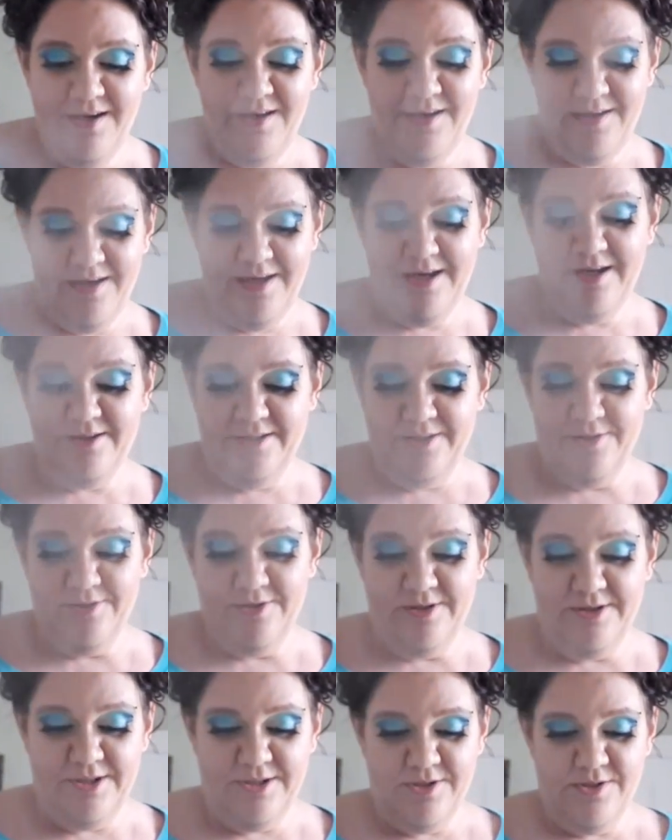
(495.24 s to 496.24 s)
I
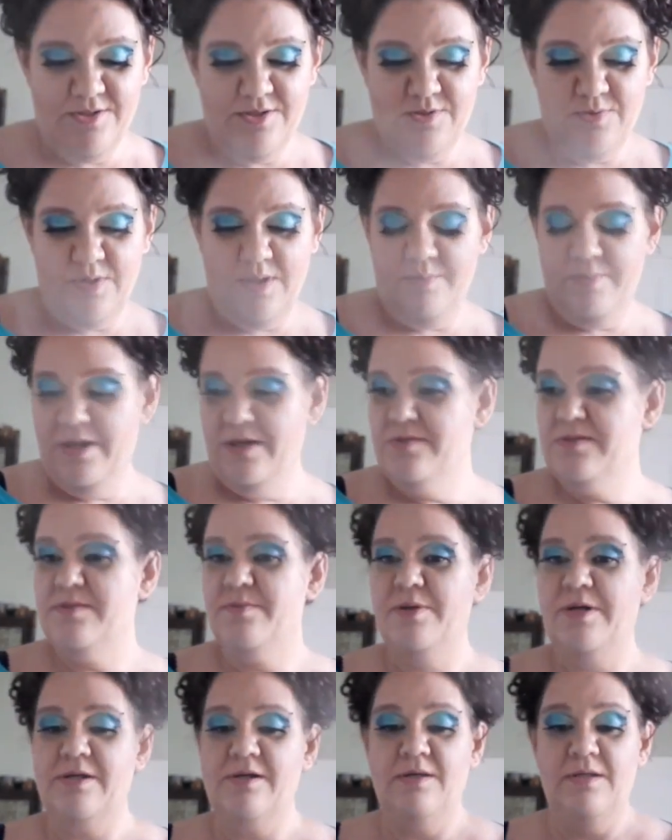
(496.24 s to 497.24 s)
literally use 20 pounds of
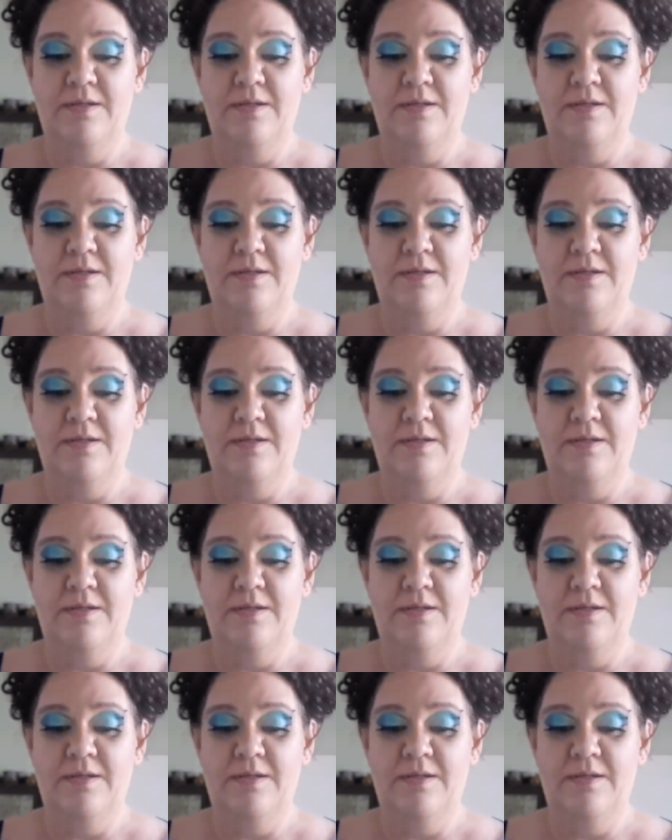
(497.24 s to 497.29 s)
butter.